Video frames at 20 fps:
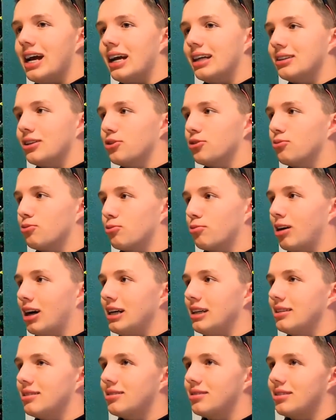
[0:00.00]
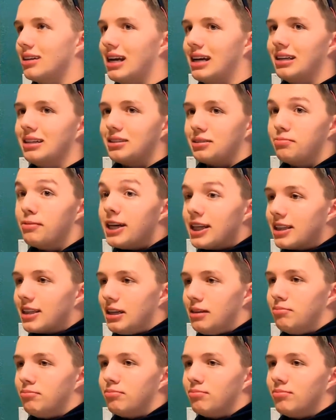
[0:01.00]
And their rights, and it's made
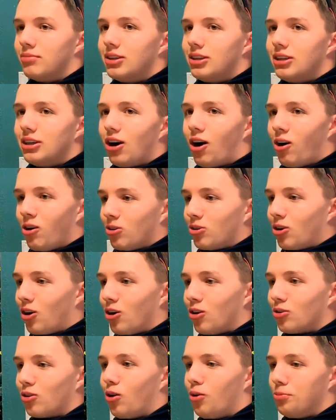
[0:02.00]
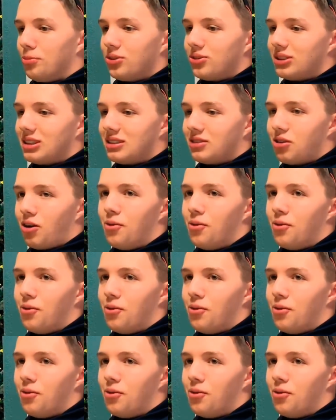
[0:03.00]
them Hong Kong almost its